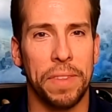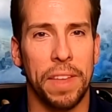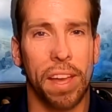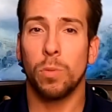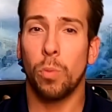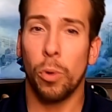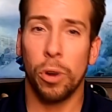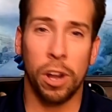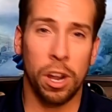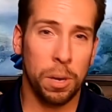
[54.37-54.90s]
It's
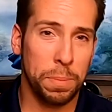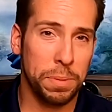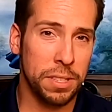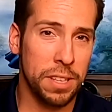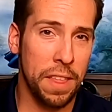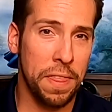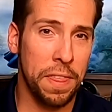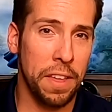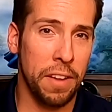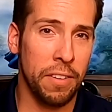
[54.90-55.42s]

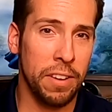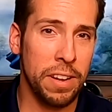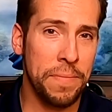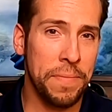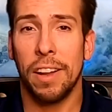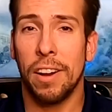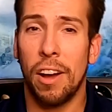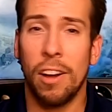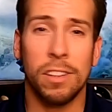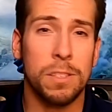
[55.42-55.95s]
100% theory,
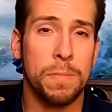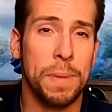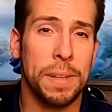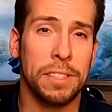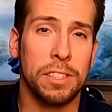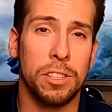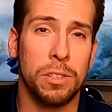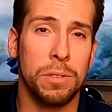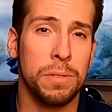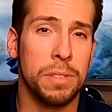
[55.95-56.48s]
and all it's
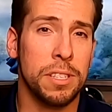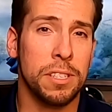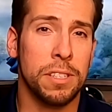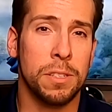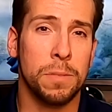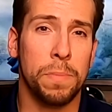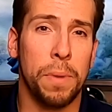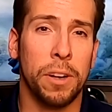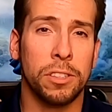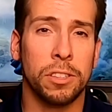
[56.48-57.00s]
meant to do is
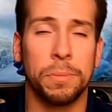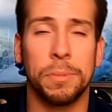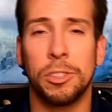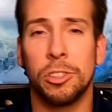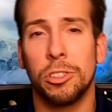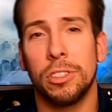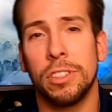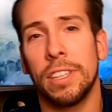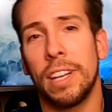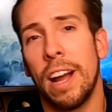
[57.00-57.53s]
spark some
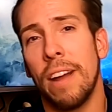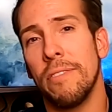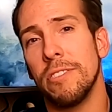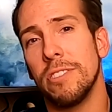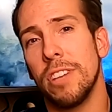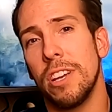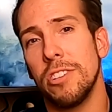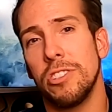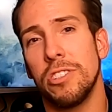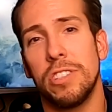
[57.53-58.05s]
interesting
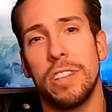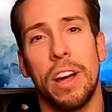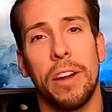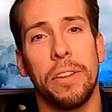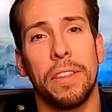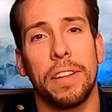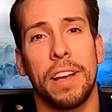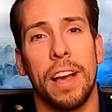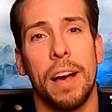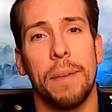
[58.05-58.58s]
conversation down
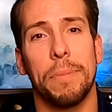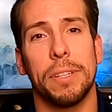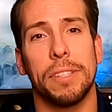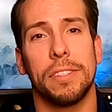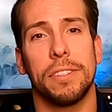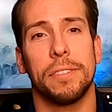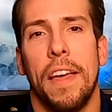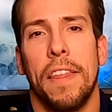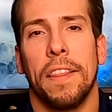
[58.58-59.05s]
in the comments.